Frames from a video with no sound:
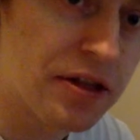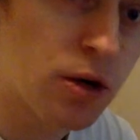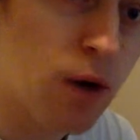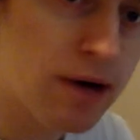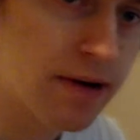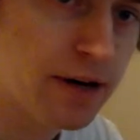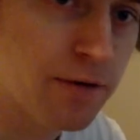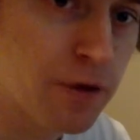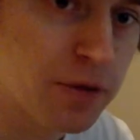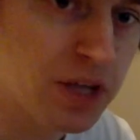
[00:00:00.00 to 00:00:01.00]
the quadratic
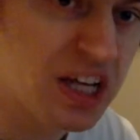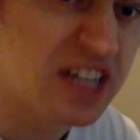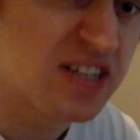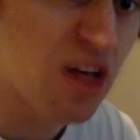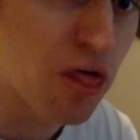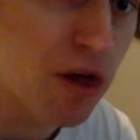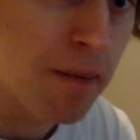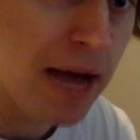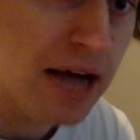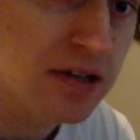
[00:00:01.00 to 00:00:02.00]
formula is the
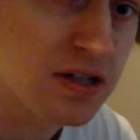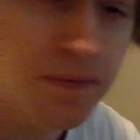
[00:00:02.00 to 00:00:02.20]
best